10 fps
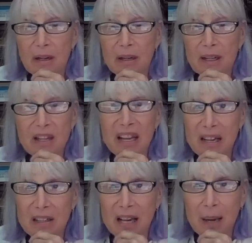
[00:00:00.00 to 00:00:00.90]
in the
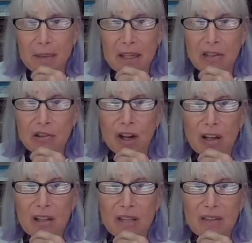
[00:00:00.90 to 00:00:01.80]
end, I'm eating
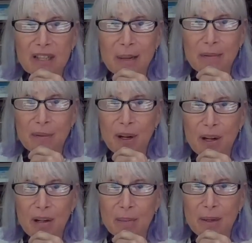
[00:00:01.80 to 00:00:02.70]
chocolate every night before I
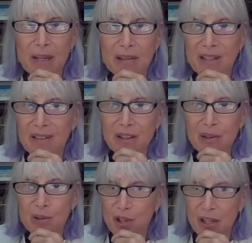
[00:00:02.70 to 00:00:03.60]
go to bed, and nothing
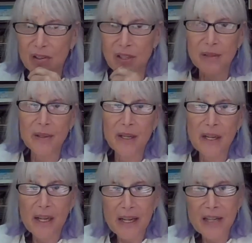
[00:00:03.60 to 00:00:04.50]
to change it.
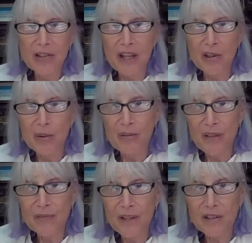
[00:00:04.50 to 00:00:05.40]
And I said, you will
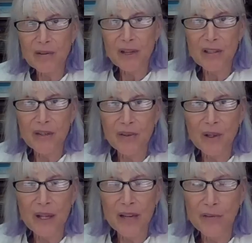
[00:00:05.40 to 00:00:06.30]
reflux the rest of your
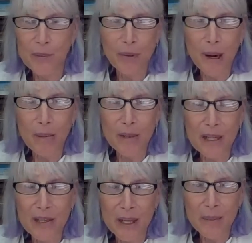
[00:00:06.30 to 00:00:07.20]
life. You probably
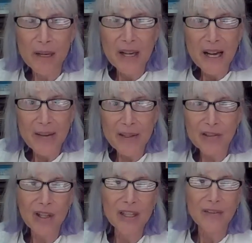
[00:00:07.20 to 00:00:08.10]
end up having
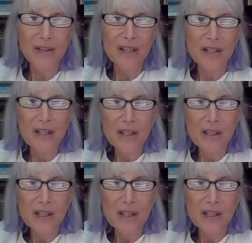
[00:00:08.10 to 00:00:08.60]
significant